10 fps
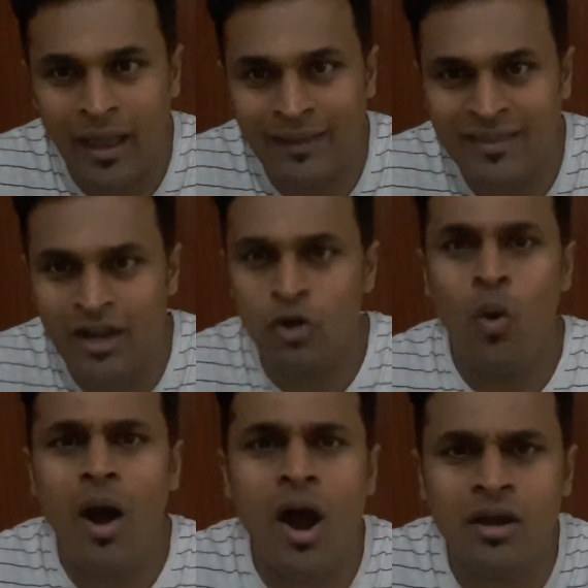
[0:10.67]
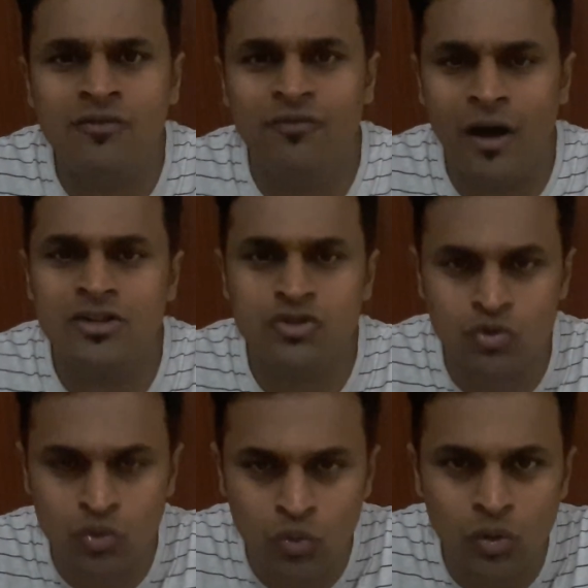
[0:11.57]
there are no hard and
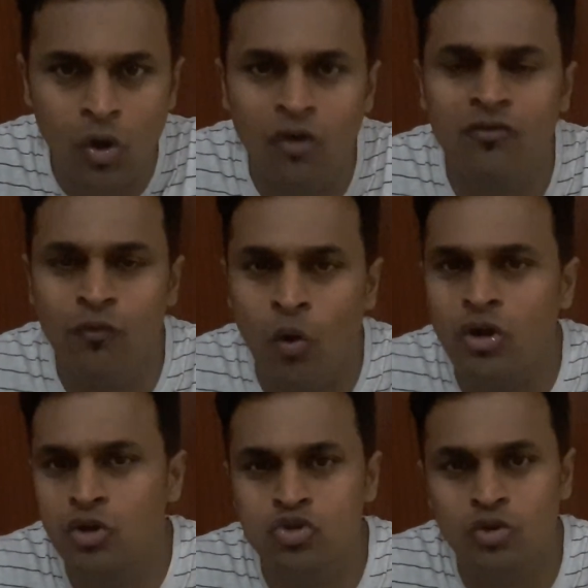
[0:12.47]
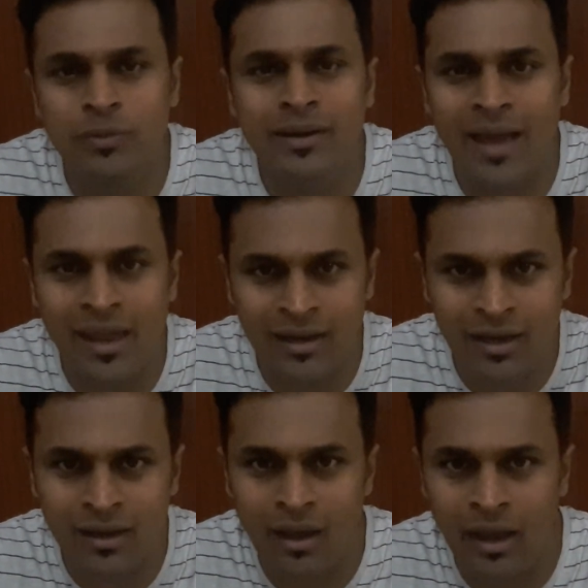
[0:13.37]
fast rule of what you should be
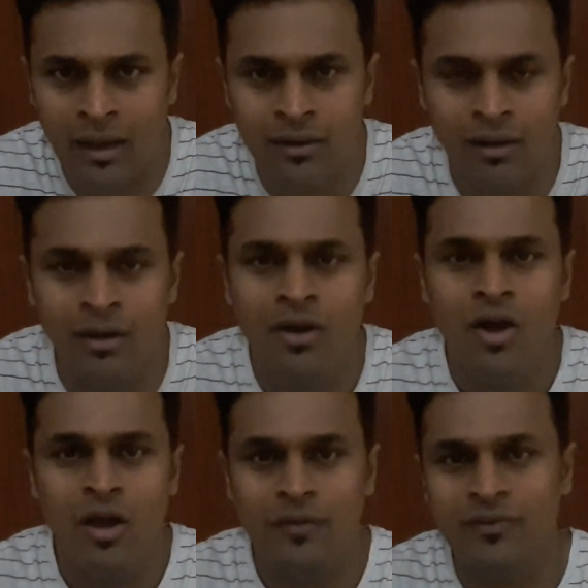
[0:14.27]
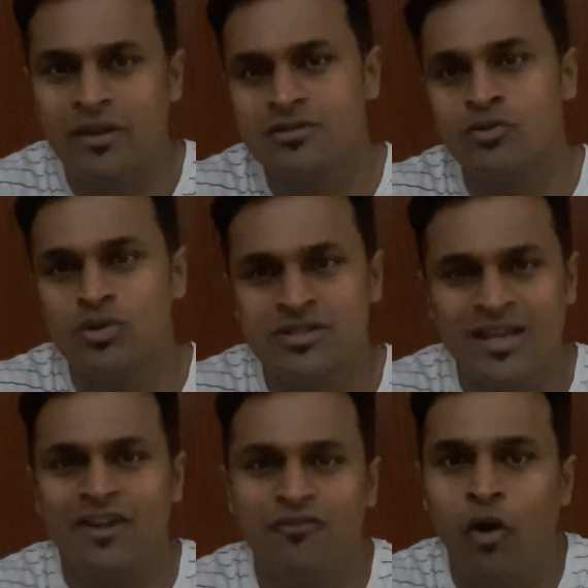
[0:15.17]
carrying, and there's no
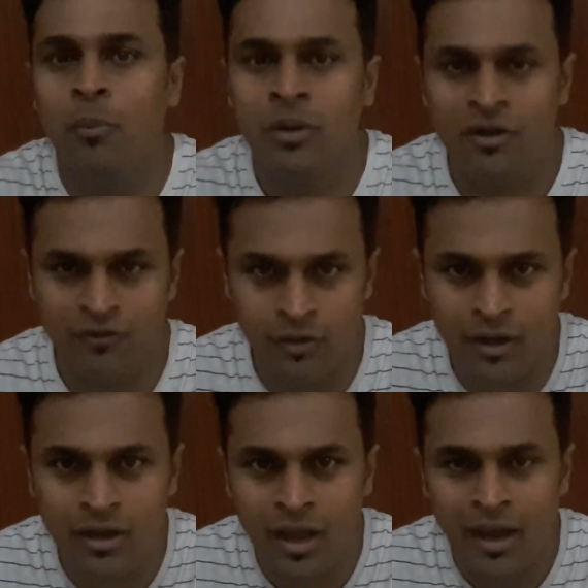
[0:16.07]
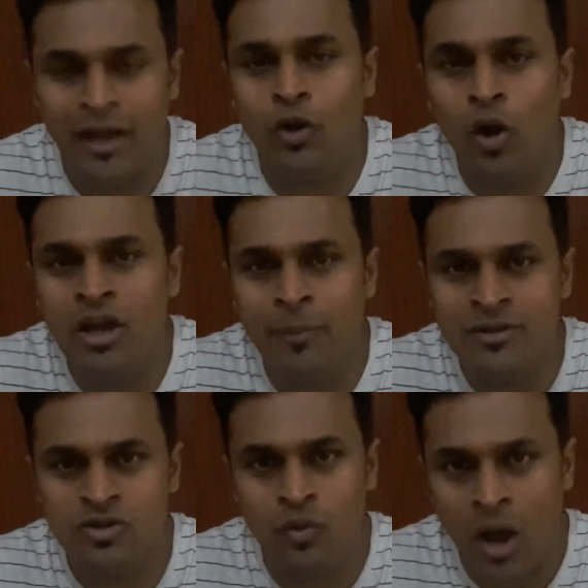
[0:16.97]
set formula for it. It all
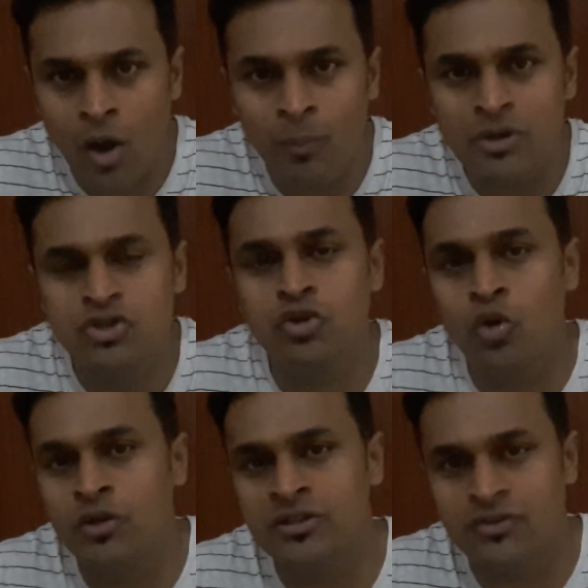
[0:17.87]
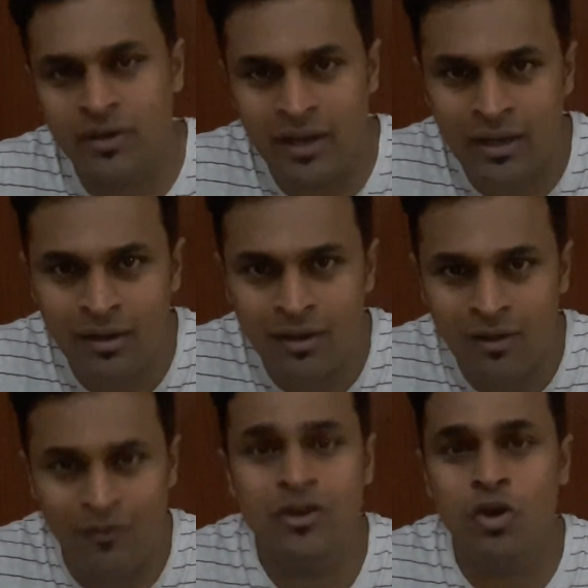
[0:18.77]
depends on how much you know the terrain,
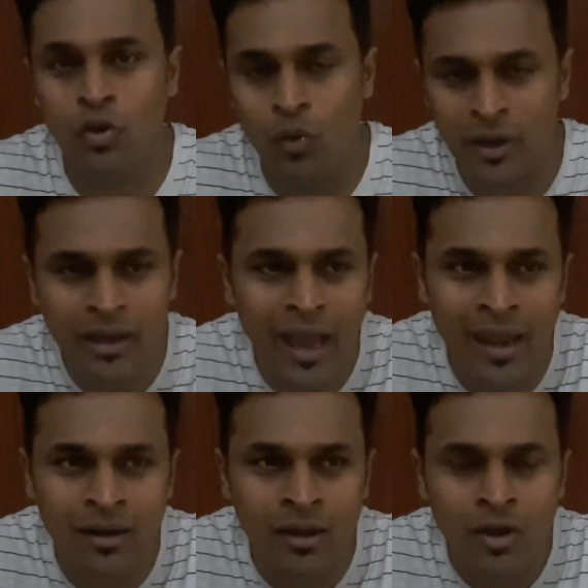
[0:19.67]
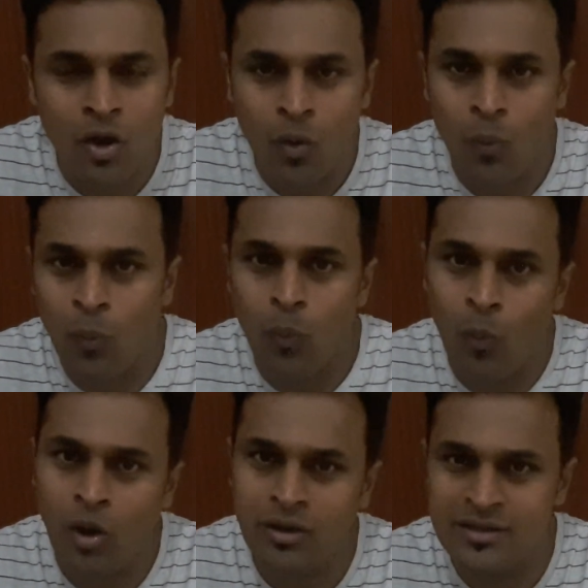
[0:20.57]
where you're going, and
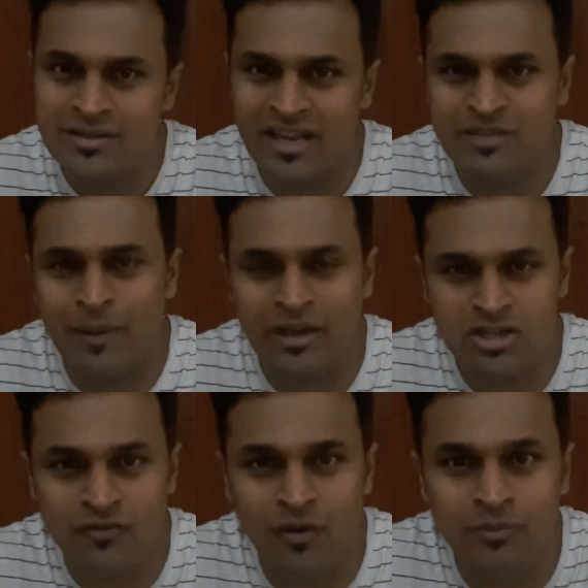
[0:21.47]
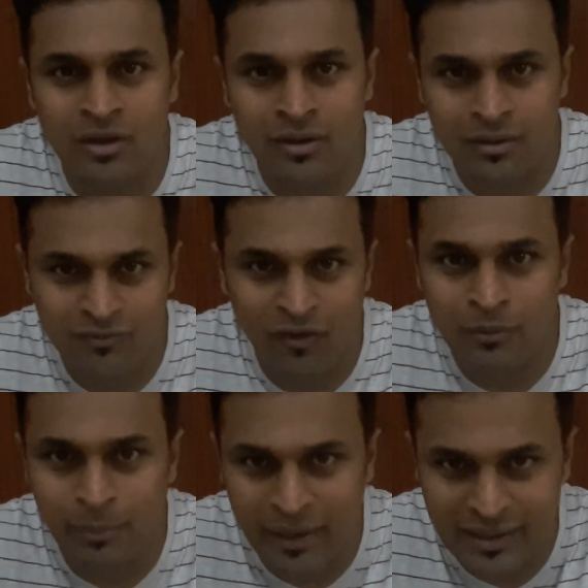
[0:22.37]
what is the expectation from
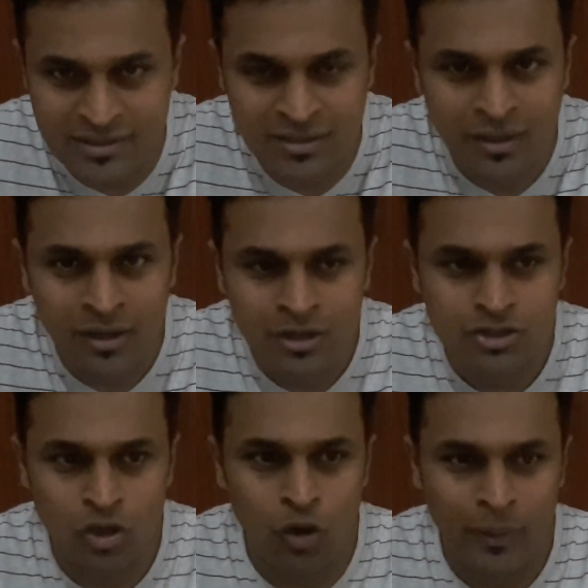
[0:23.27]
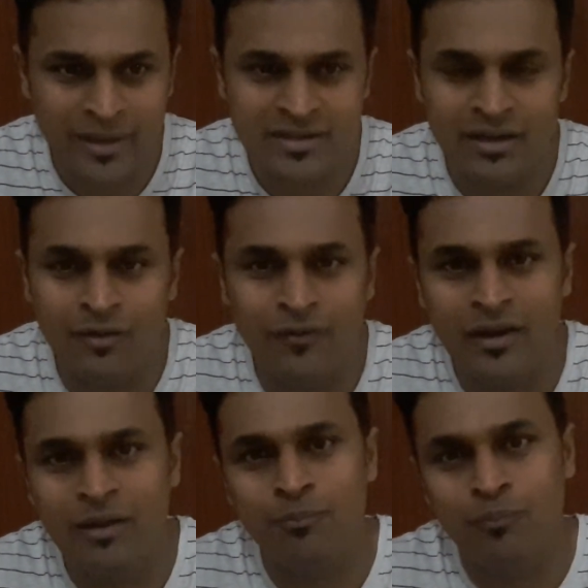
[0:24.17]
the blades. So is it a
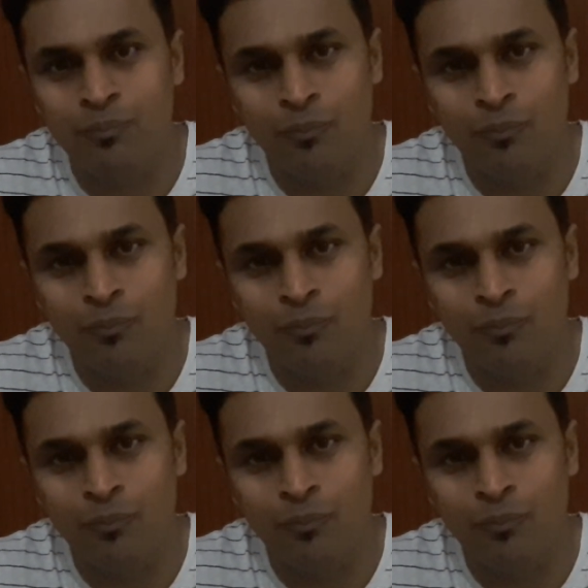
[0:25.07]
very